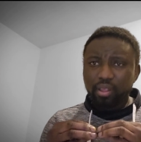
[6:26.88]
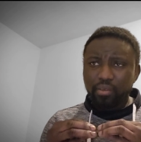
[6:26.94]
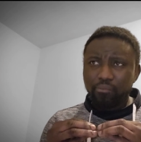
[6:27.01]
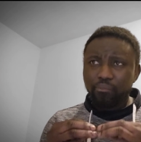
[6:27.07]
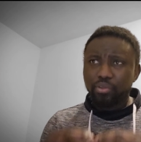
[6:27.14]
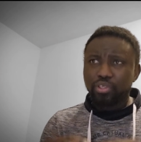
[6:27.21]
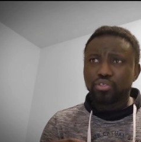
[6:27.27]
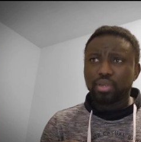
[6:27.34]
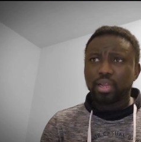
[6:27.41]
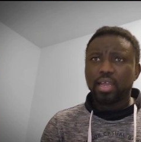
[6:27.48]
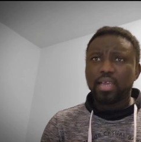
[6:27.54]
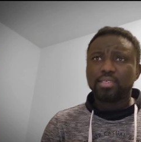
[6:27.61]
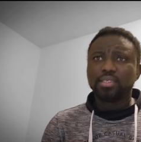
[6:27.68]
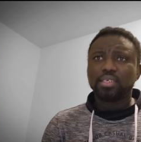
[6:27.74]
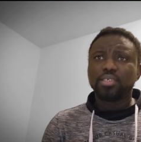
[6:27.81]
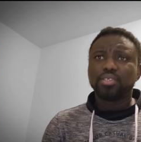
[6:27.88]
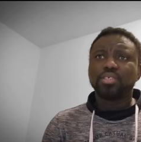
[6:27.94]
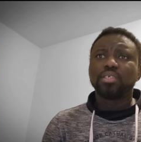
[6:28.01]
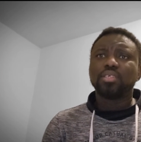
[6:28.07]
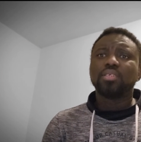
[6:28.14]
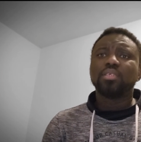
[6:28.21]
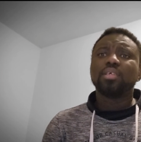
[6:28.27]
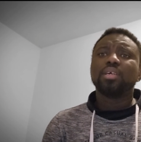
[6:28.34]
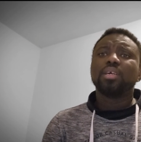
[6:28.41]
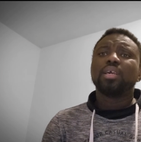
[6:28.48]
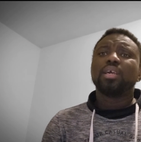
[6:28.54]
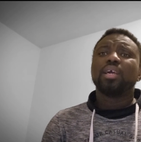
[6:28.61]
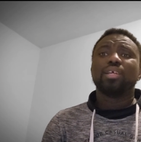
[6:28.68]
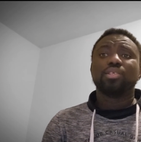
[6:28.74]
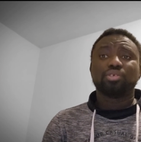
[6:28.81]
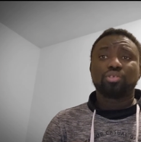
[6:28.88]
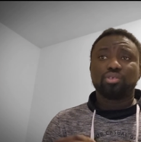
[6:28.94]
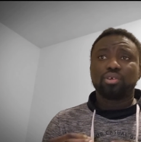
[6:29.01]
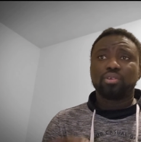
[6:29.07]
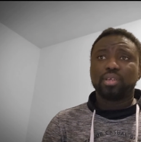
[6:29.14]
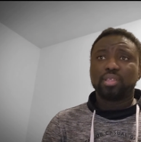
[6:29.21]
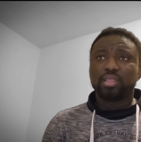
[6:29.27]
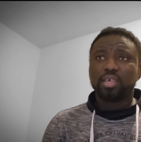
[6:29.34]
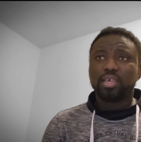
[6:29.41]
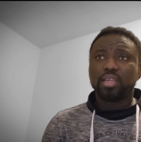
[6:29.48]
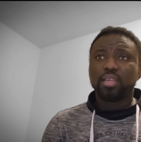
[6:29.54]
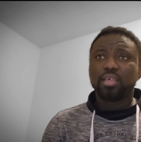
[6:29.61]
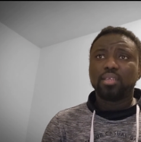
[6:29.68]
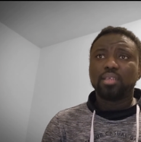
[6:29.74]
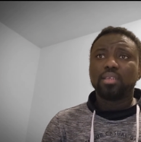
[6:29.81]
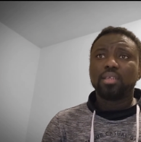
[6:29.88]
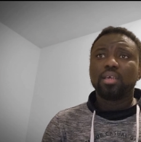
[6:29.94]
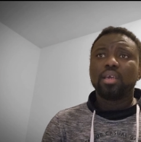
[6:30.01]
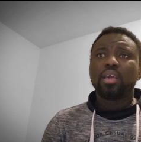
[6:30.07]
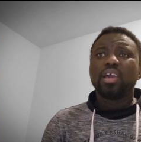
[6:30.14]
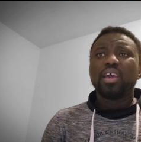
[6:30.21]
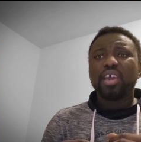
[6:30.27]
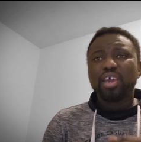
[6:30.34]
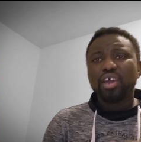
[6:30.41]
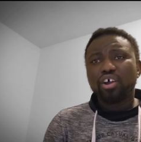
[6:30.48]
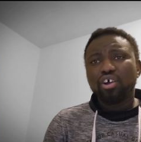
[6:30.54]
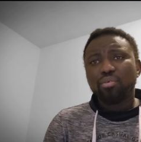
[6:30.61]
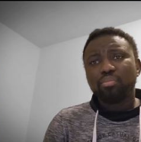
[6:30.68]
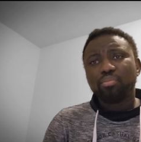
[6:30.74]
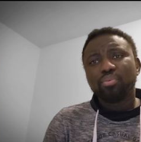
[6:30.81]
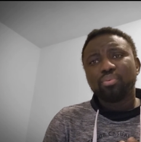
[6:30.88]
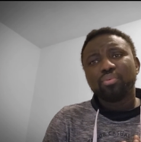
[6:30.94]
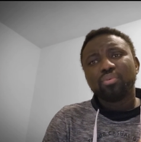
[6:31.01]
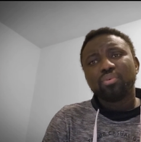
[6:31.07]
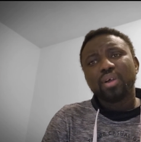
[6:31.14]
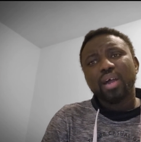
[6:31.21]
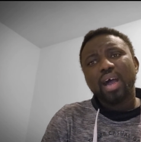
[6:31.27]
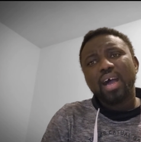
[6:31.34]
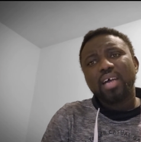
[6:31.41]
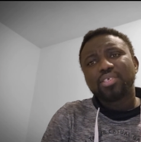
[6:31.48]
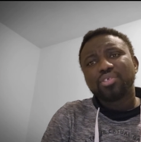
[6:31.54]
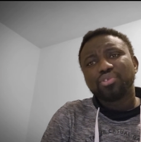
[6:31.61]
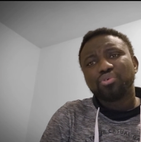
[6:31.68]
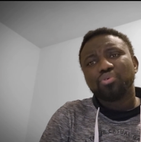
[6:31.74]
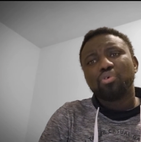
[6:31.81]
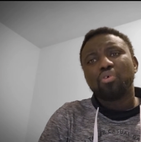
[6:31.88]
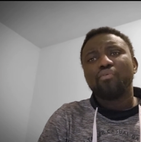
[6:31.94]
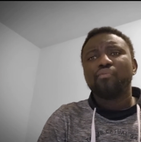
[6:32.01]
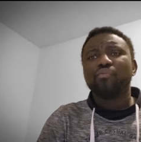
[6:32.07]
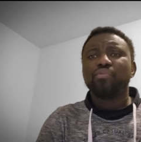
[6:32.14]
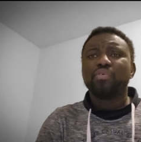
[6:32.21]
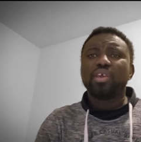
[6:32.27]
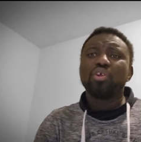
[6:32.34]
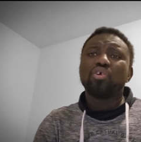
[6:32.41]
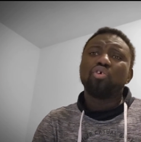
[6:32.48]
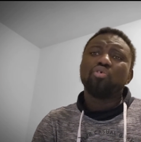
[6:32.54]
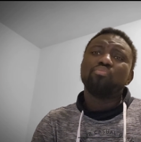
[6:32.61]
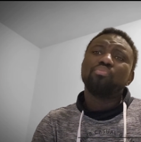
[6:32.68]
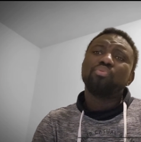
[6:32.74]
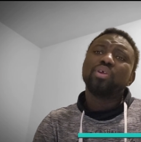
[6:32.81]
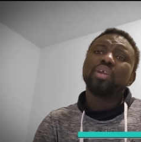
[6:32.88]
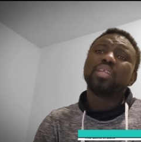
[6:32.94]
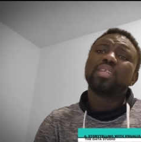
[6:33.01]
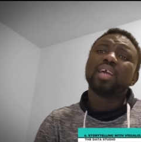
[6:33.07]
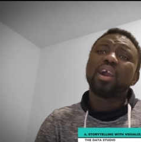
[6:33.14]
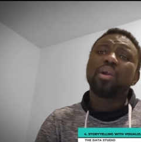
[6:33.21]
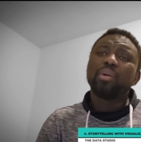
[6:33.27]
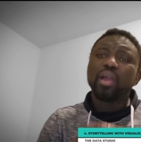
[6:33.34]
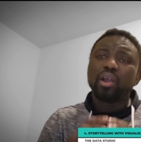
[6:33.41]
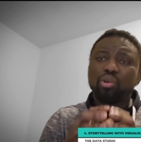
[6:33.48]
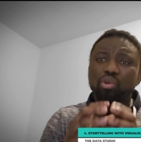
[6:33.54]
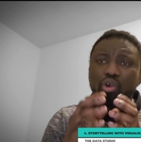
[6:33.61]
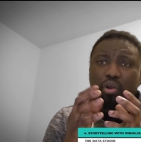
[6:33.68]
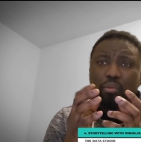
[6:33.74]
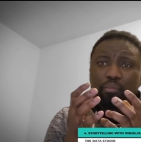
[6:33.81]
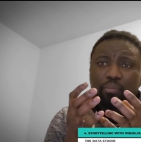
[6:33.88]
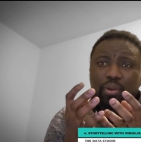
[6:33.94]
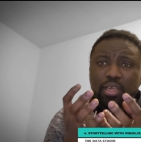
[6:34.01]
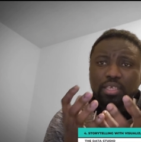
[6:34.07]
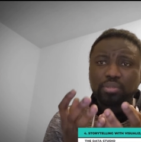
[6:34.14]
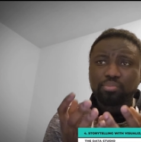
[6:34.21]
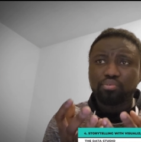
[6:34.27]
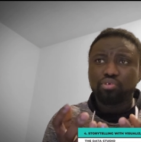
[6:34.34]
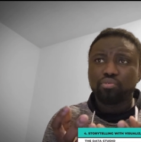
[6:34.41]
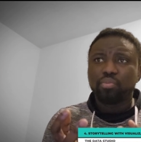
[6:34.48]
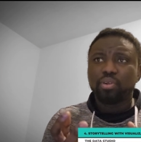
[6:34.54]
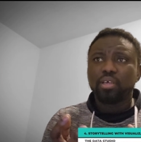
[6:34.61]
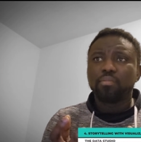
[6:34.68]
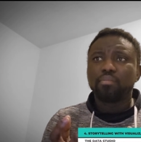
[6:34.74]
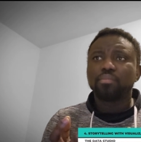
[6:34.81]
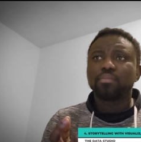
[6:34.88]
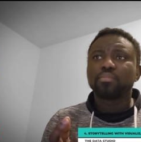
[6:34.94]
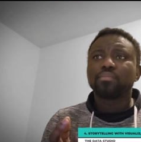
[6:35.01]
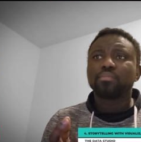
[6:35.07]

visualization and storytelling help us to convey or break down a complex problem